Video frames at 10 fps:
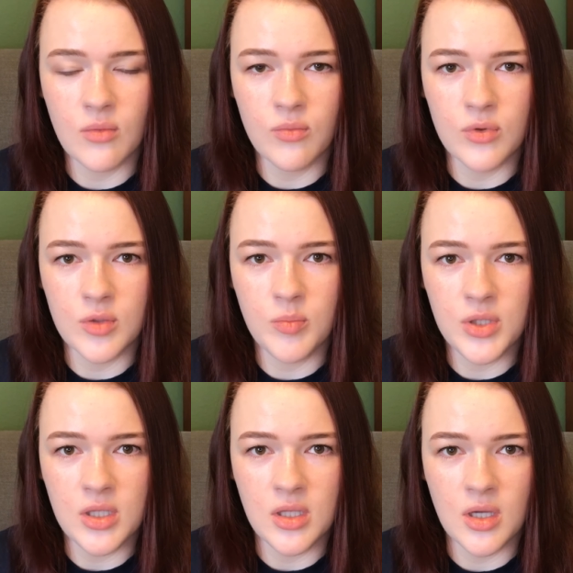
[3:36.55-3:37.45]
would
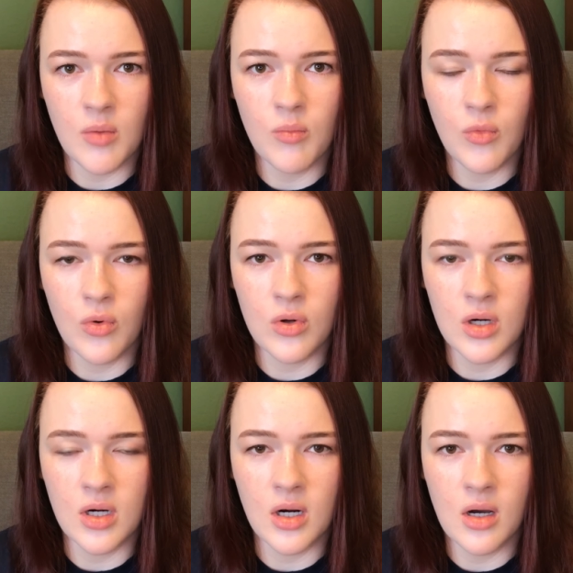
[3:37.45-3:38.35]
be
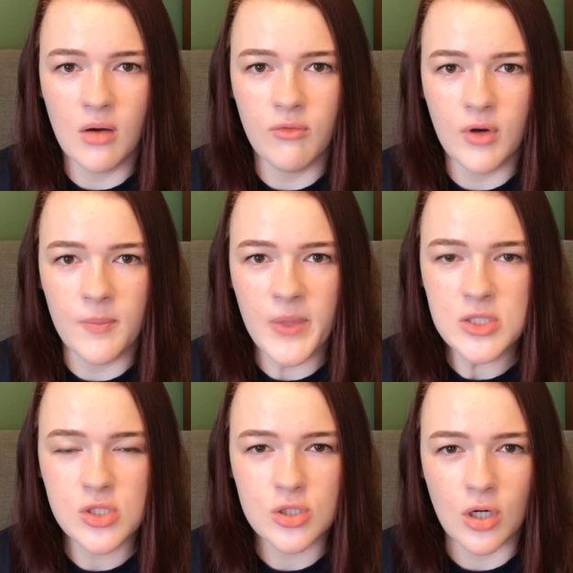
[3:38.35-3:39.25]
more of a, um,
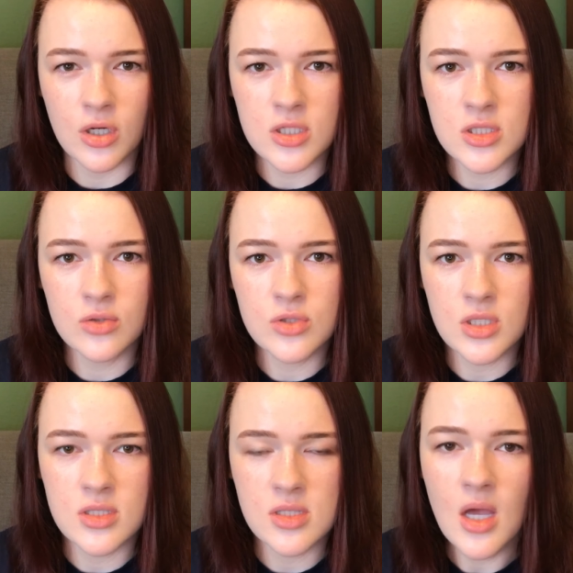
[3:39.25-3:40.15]
stronger
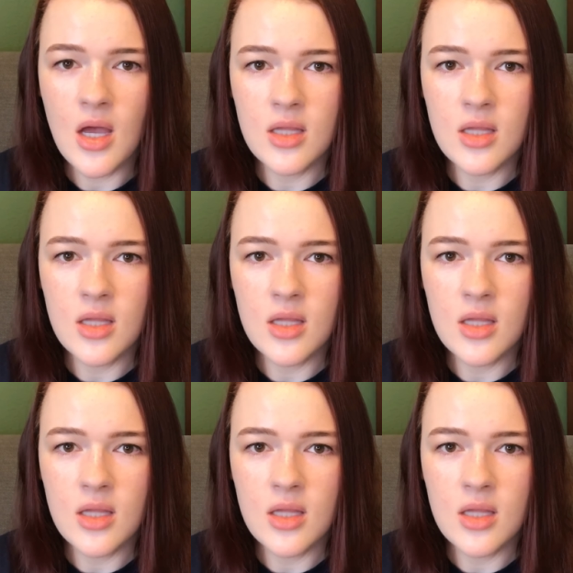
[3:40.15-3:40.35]
solutions,